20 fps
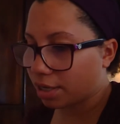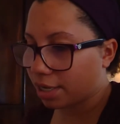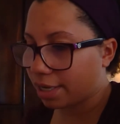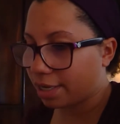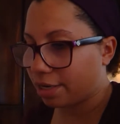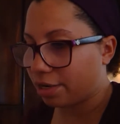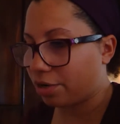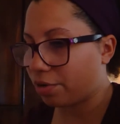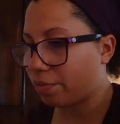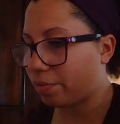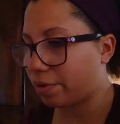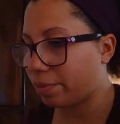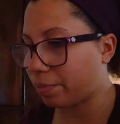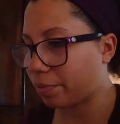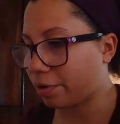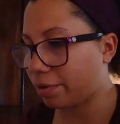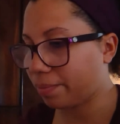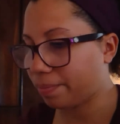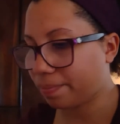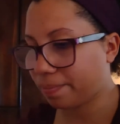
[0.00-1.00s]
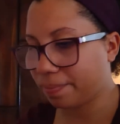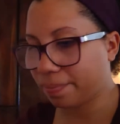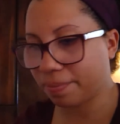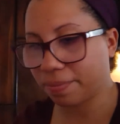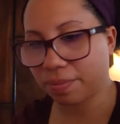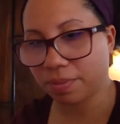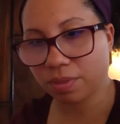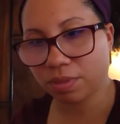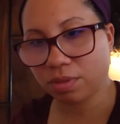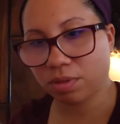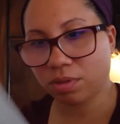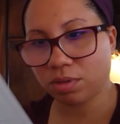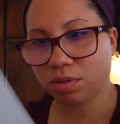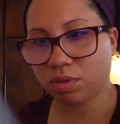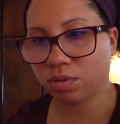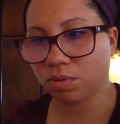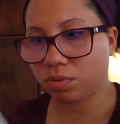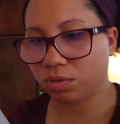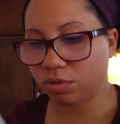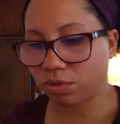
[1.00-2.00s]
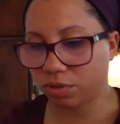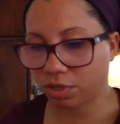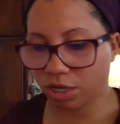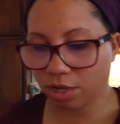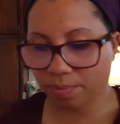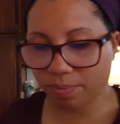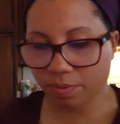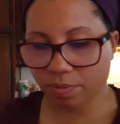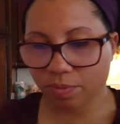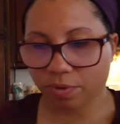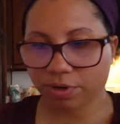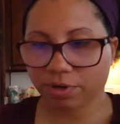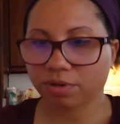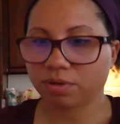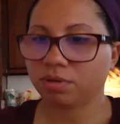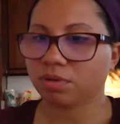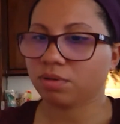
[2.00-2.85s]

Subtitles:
I can do one more. We'll do a couple more.